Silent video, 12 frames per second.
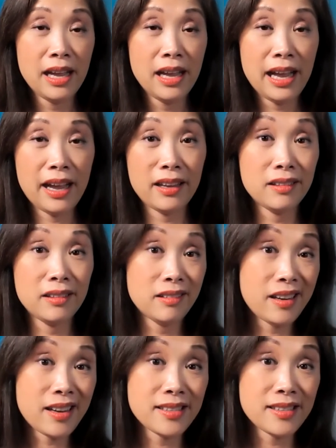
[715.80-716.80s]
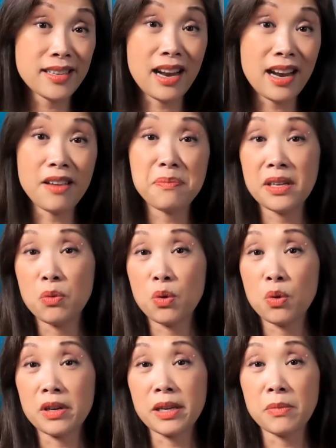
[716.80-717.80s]
And like I said, I've been a
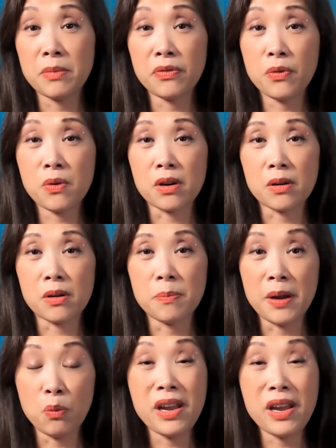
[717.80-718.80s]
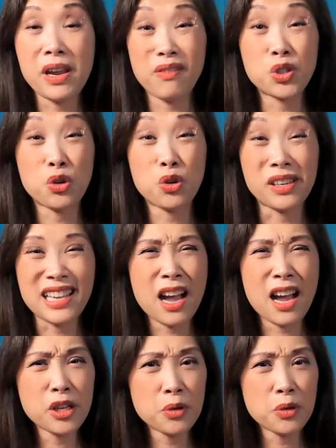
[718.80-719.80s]
warning before, but we have a choice.
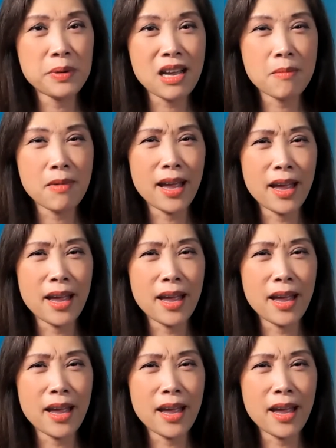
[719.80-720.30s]
How do you become an